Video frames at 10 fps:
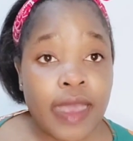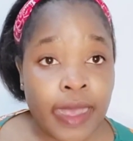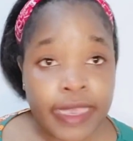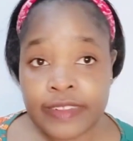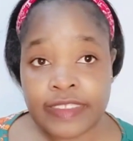
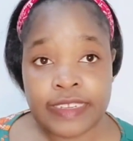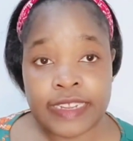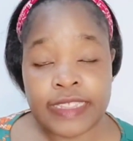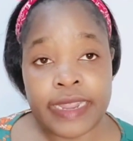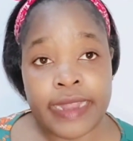
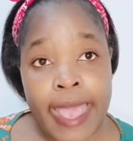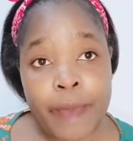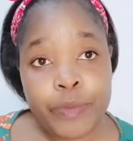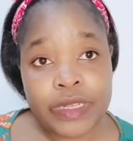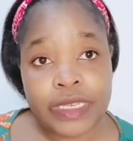incident that had
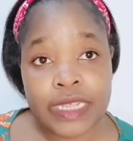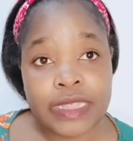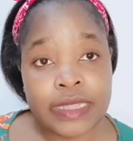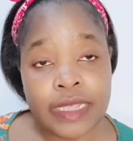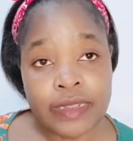happened
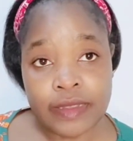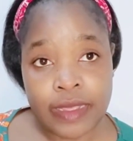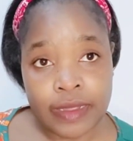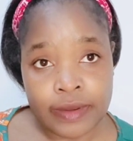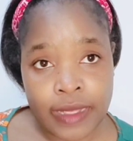
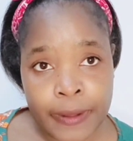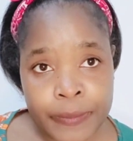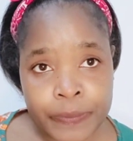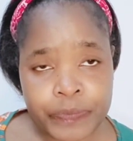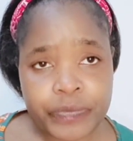
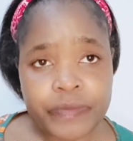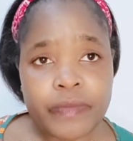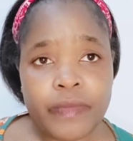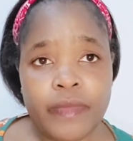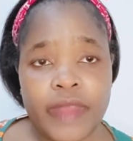in
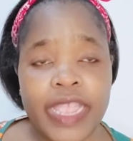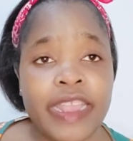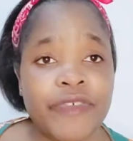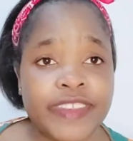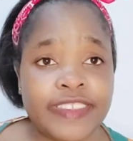
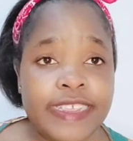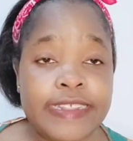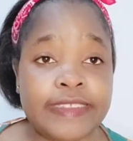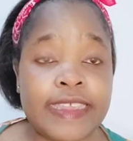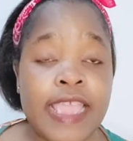her
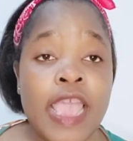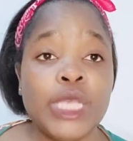vicinity.